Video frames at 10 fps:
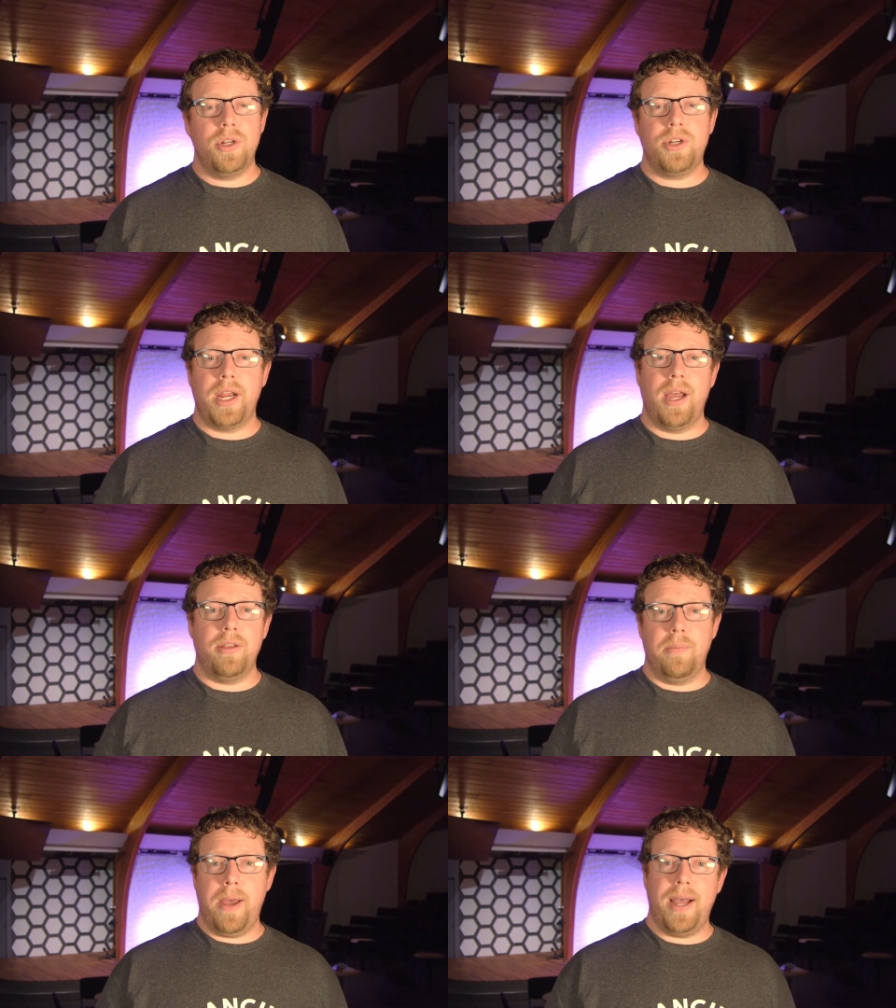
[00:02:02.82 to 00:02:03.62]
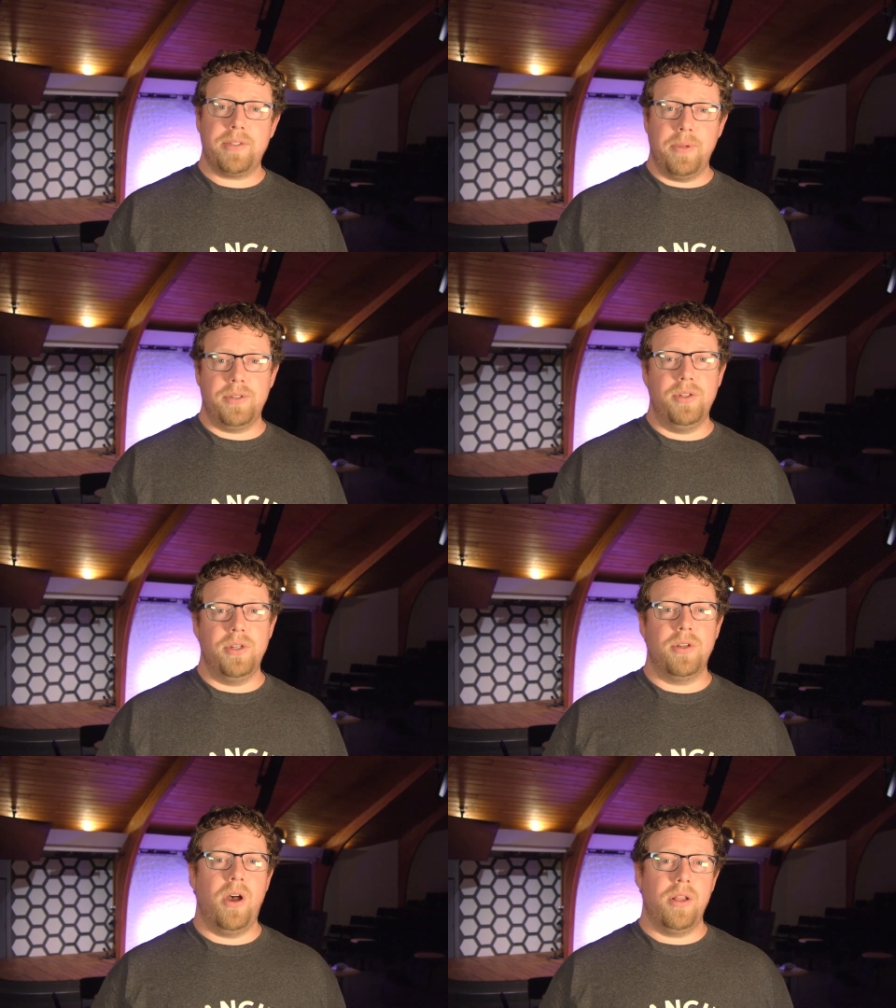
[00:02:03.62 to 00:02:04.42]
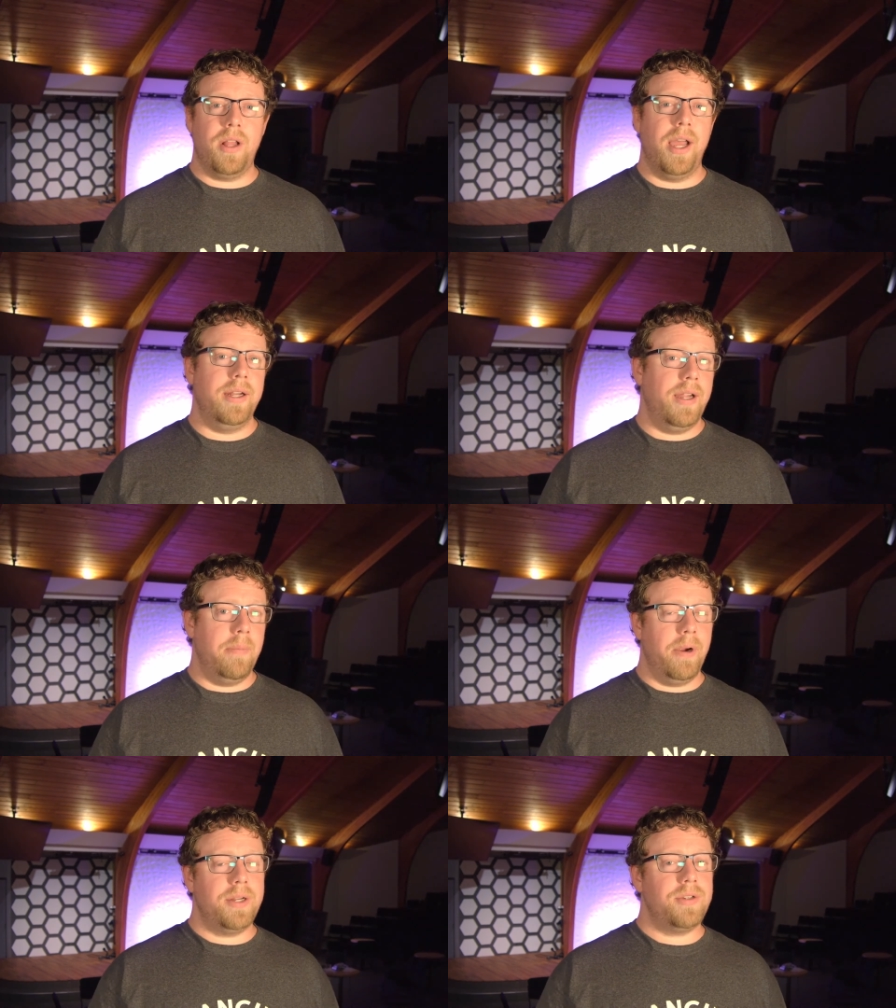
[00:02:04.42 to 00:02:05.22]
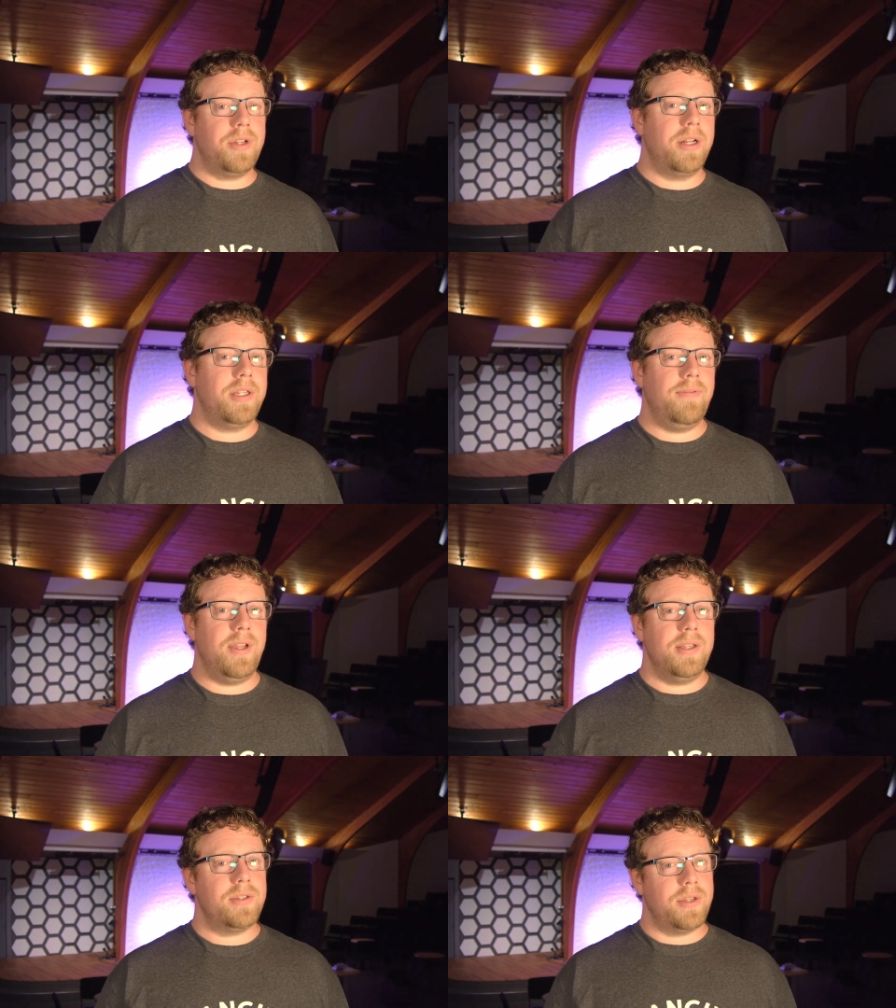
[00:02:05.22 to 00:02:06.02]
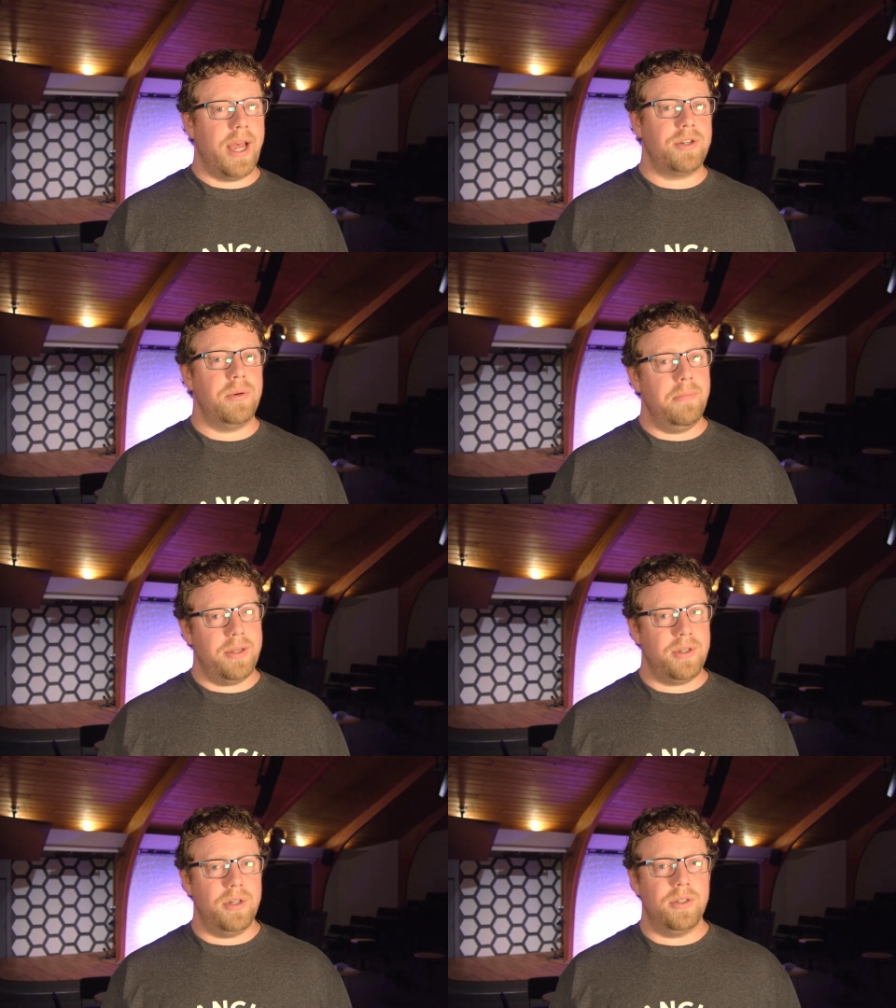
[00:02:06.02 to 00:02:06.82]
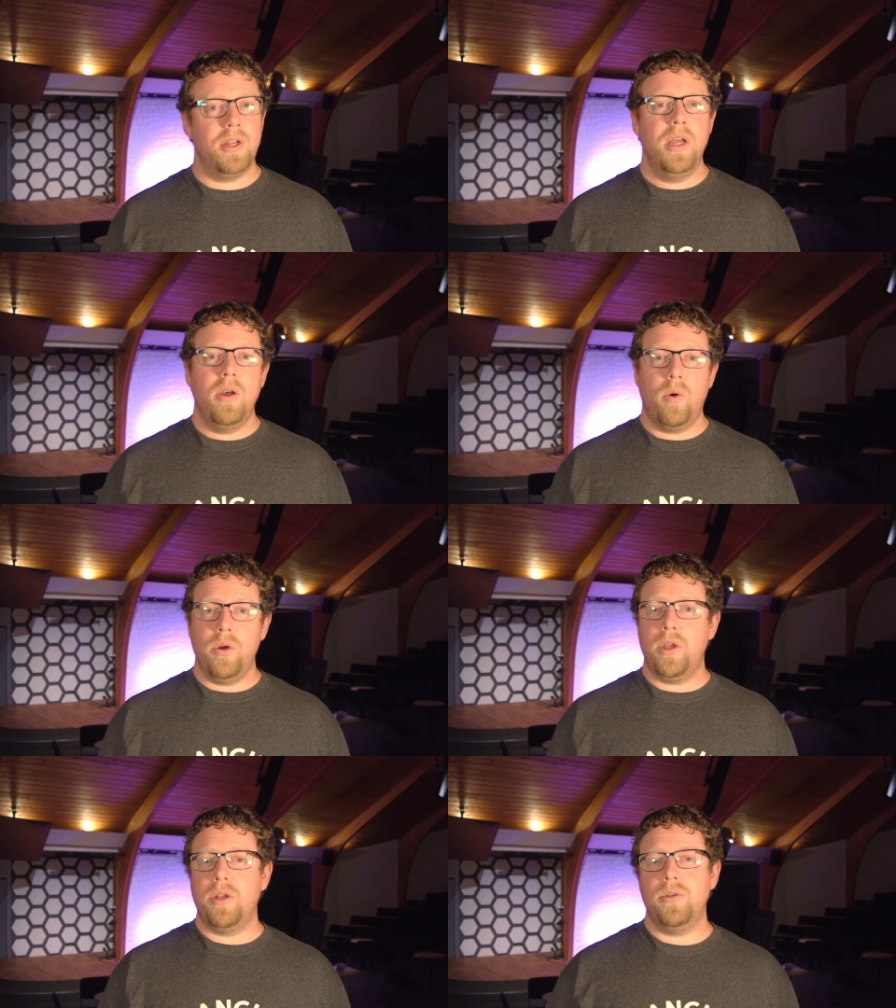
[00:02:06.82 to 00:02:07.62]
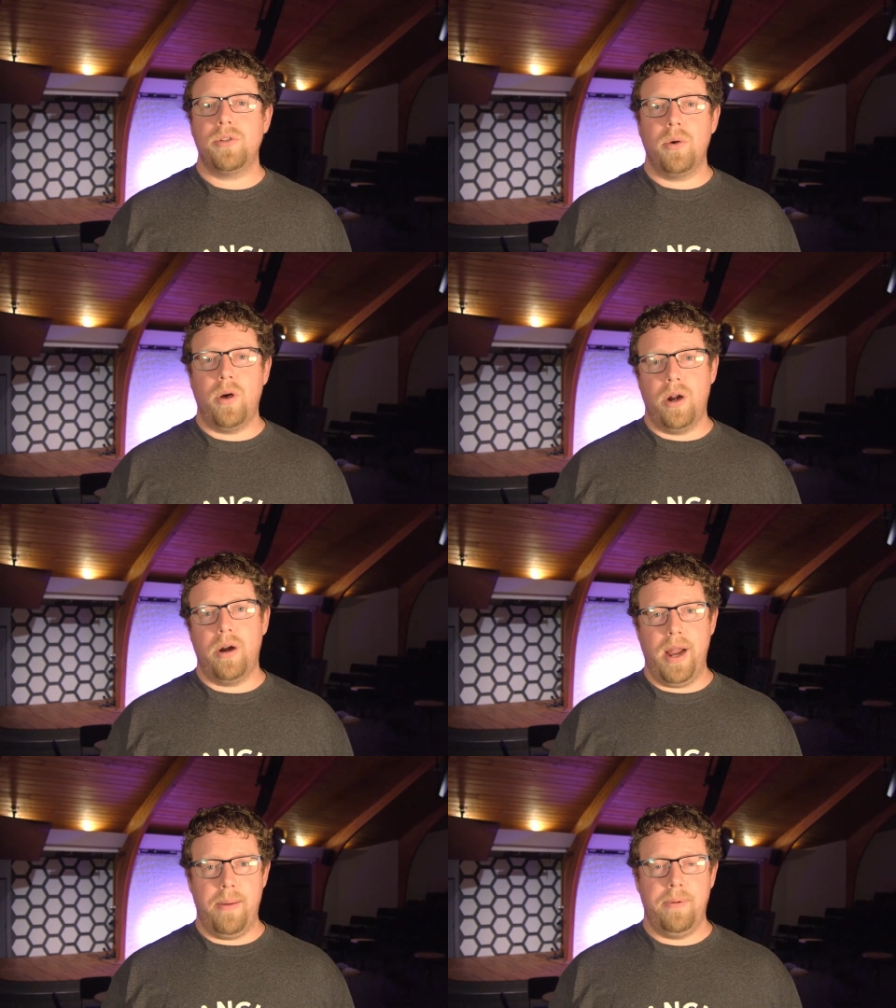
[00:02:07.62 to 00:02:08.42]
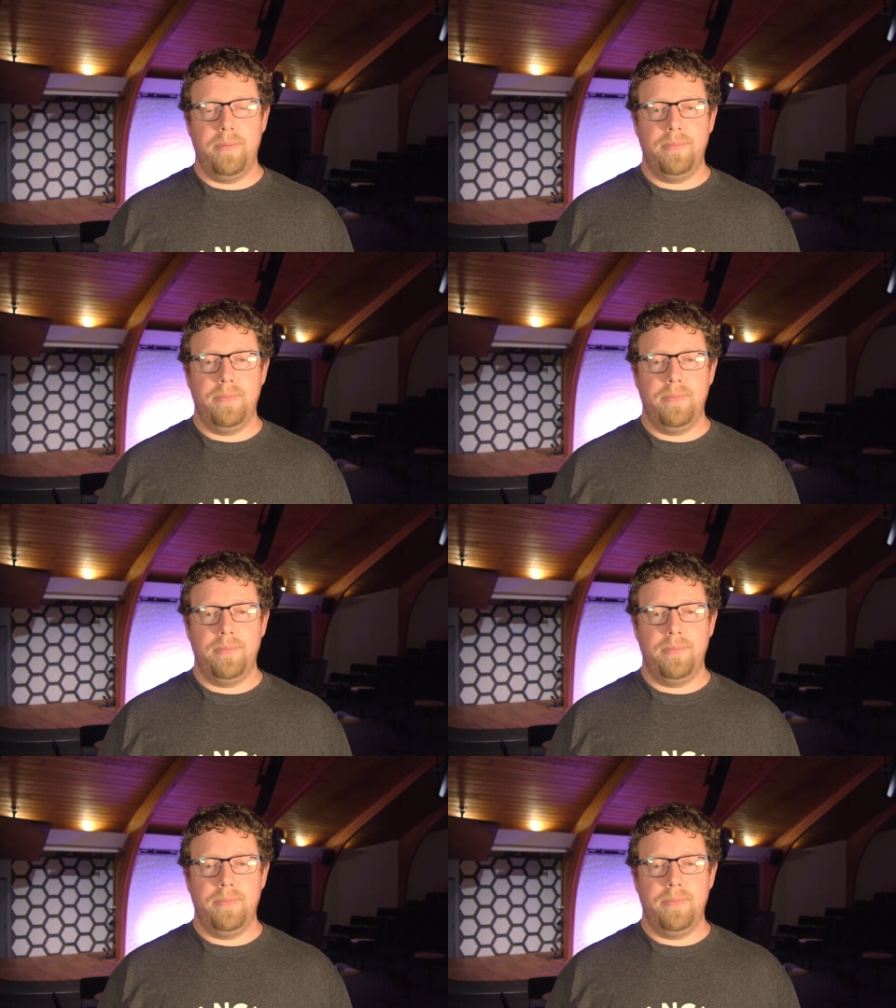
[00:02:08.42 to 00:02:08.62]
can check out the past messages online at branches.tv slash messages, or you can do so on our app.